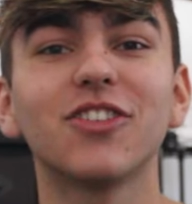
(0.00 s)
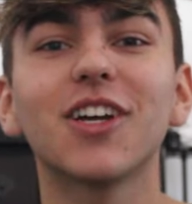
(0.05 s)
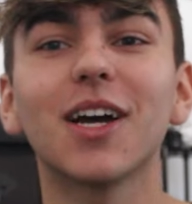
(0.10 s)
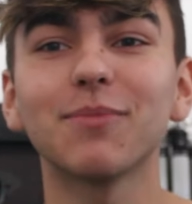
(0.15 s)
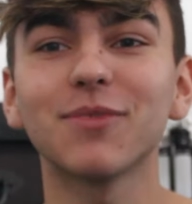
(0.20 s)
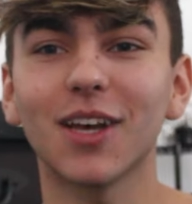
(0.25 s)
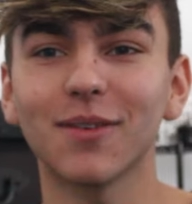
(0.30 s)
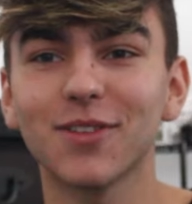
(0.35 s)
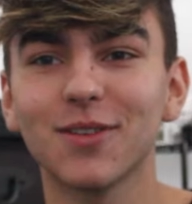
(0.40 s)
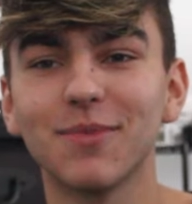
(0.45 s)
She
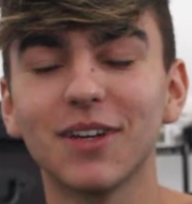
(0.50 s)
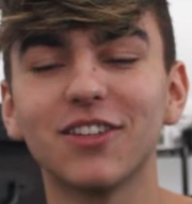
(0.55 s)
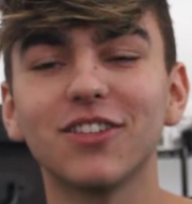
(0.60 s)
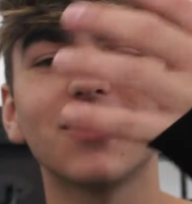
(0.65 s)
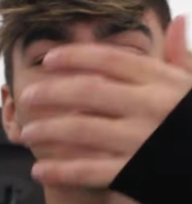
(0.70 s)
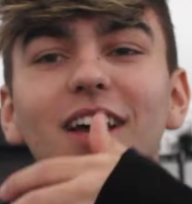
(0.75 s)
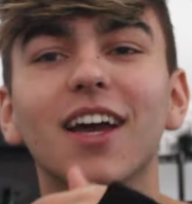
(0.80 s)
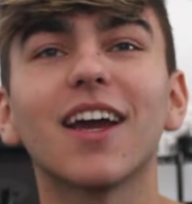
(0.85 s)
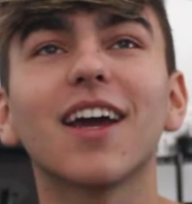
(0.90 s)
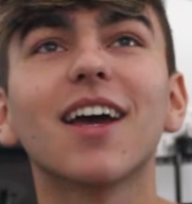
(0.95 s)
comes up to me.
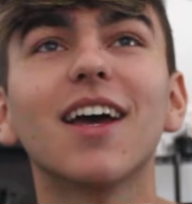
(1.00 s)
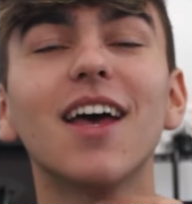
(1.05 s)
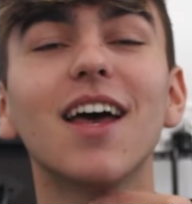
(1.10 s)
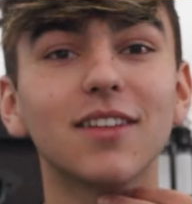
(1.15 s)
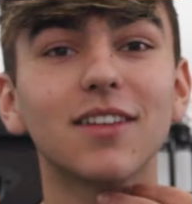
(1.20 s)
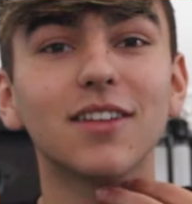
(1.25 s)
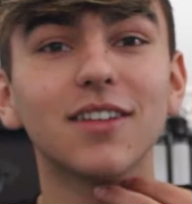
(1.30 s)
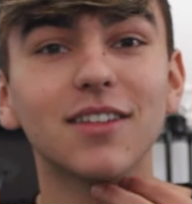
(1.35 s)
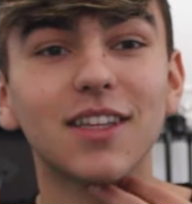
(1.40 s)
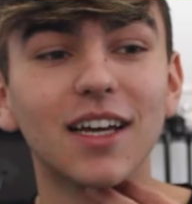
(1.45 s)
She's like,
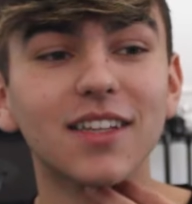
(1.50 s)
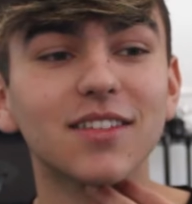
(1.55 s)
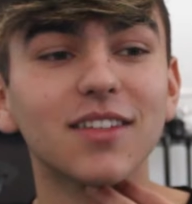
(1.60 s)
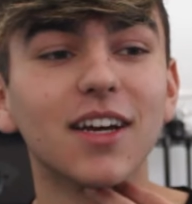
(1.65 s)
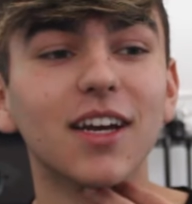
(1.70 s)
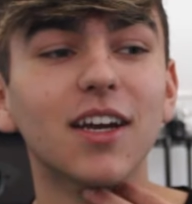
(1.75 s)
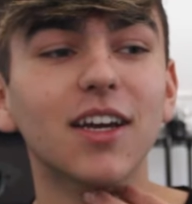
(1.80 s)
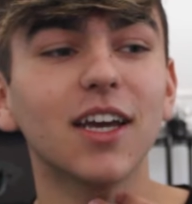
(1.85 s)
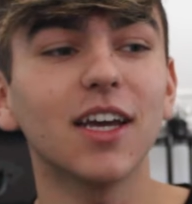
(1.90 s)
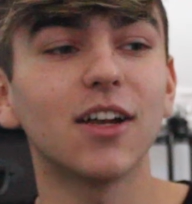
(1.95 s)
that's
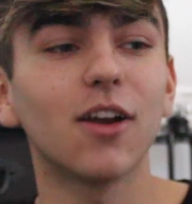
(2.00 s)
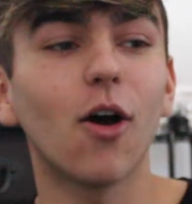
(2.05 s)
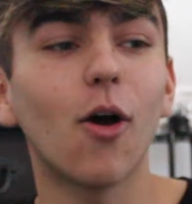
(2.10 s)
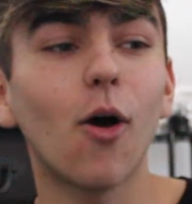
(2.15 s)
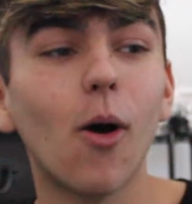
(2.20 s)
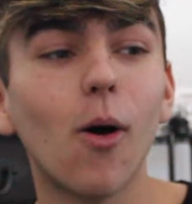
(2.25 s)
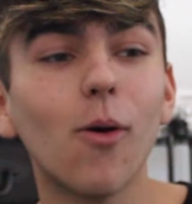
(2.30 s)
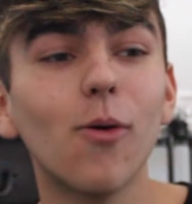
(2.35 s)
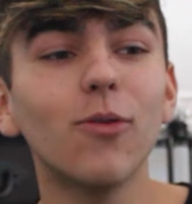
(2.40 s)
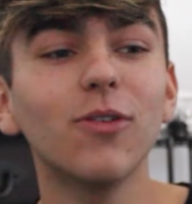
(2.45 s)
like an
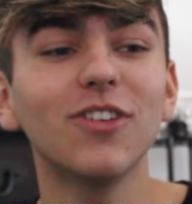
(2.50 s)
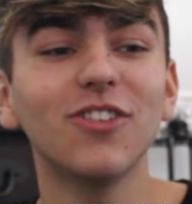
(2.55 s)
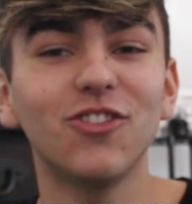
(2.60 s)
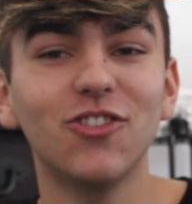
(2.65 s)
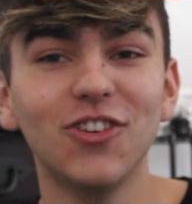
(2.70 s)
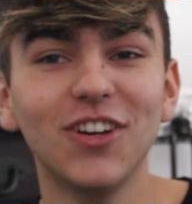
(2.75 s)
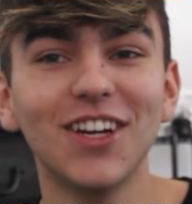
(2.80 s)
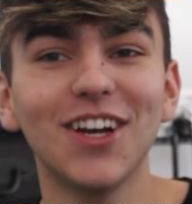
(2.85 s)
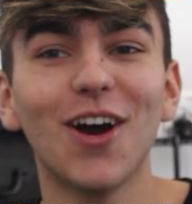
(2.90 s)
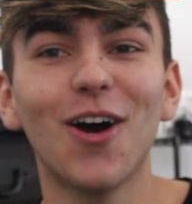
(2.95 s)

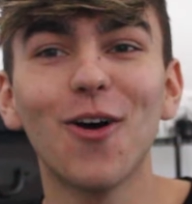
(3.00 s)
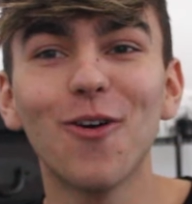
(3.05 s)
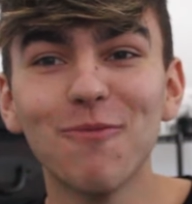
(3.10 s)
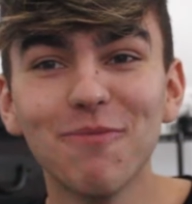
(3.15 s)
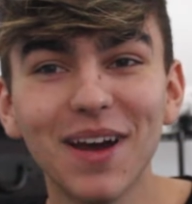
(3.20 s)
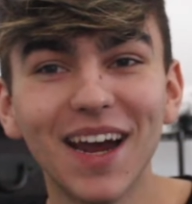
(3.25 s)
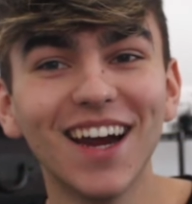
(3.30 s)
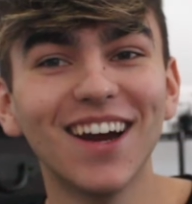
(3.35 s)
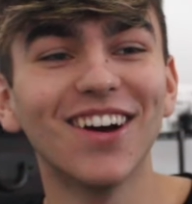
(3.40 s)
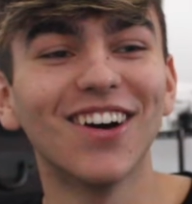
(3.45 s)
OG
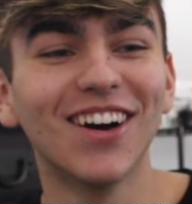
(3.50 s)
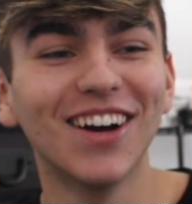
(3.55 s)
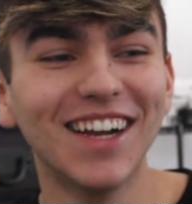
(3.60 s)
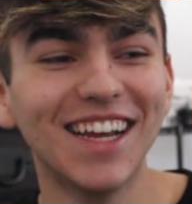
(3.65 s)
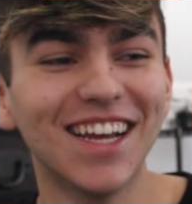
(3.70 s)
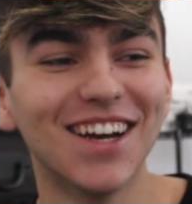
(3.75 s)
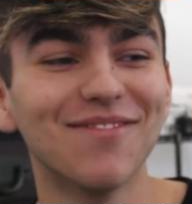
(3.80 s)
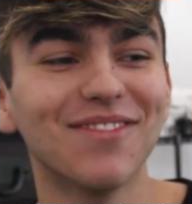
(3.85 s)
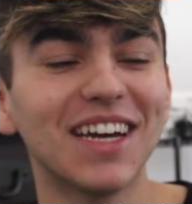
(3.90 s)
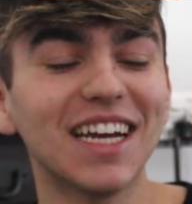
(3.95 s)
Obey
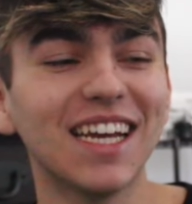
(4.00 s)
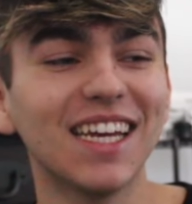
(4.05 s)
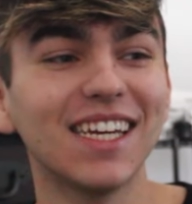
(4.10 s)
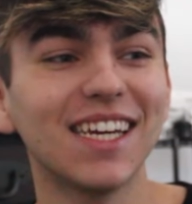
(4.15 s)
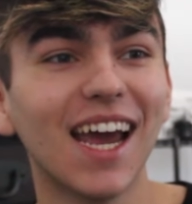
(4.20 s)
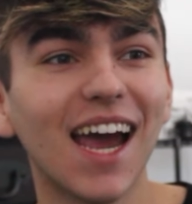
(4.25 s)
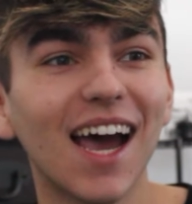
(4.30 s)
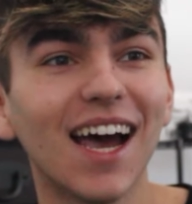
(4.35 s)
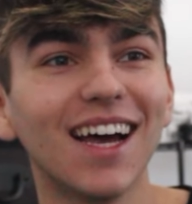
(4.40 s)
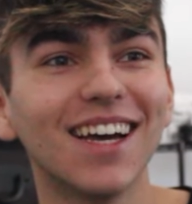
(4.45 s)
hoodie. I'm like,
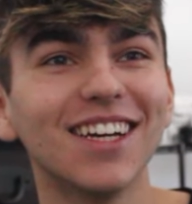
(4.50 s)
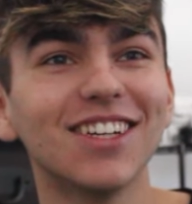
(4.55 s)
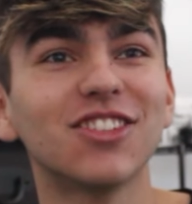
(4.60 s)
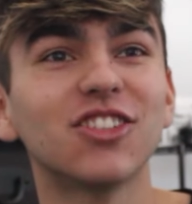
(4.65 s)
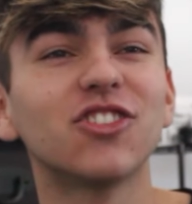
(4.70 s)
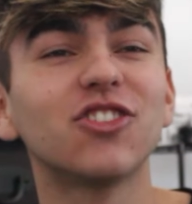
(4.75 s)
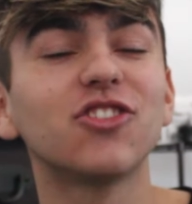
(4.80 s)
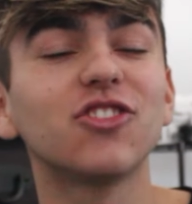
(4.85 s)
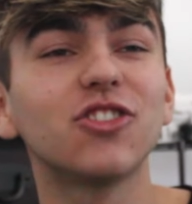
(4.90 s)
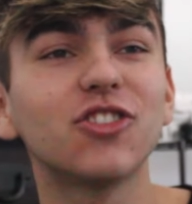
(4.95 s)
yeah,
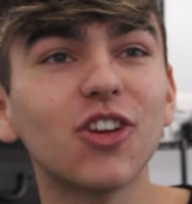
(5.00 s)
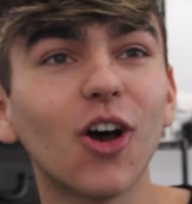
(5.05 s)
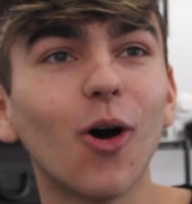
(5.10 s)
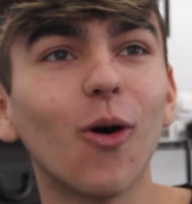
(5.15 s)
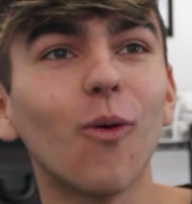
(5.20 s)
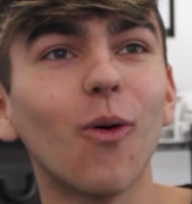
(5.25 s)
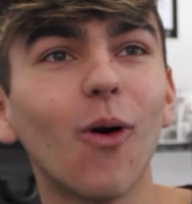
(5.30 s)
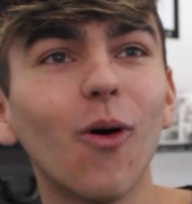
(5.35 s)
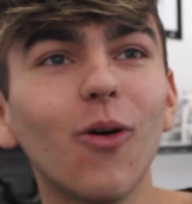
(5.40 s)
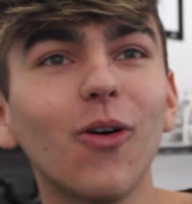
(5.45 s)
it's so
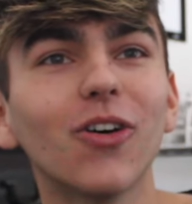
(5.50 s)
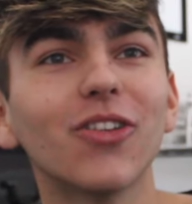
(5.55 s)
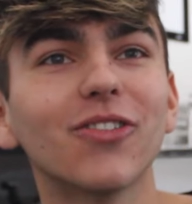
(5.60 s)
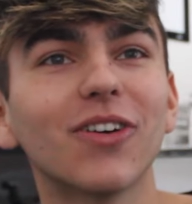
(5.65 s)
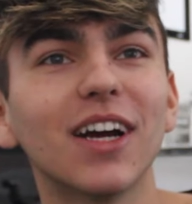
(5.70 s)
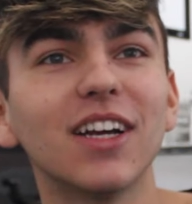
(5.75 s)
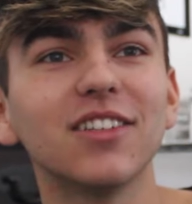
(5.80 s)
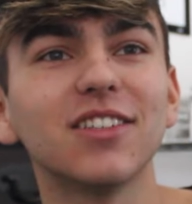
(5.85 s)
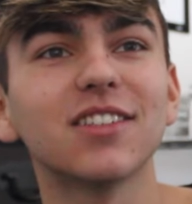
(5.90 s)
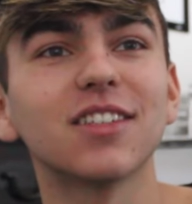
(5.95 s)

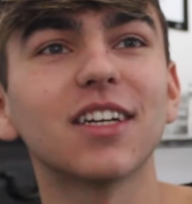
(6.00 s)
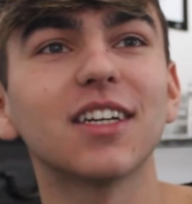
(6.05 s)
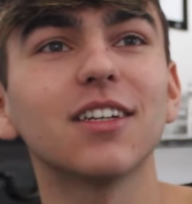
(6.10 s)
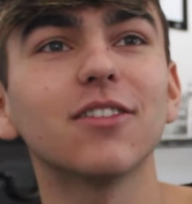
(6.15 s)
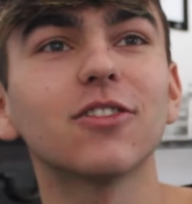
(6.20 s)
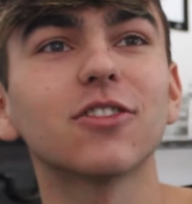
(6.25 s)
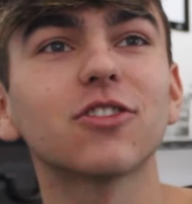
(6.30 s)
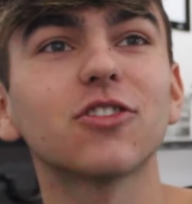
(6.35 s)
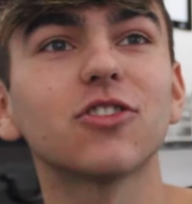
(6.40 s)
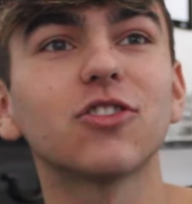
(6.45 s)
old, right? She's like,
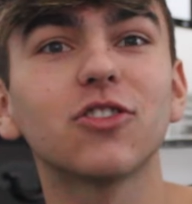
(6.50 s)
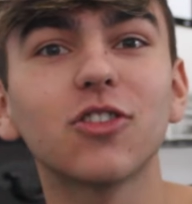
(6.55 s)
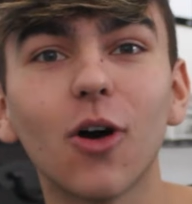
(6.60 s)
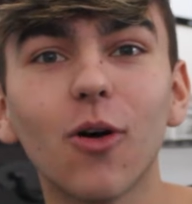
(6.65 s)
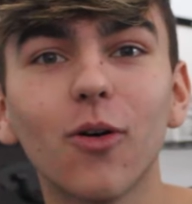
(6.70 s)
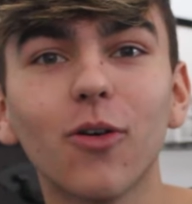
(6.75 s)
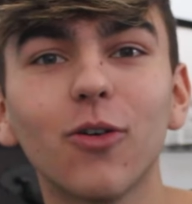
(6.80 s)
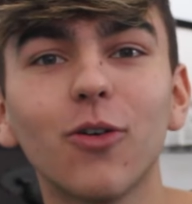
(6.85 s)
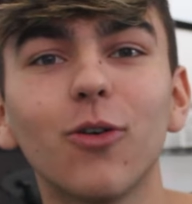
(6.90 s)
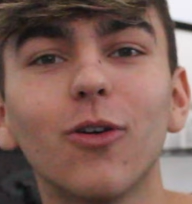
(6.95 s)
it looks
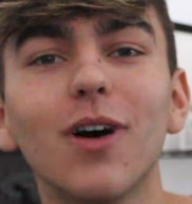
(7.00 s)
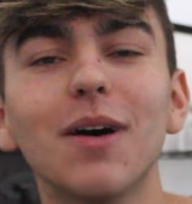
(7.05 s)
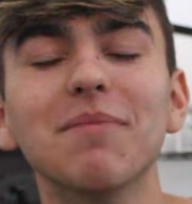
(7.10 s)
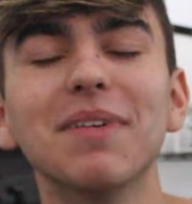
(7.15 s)
so cool.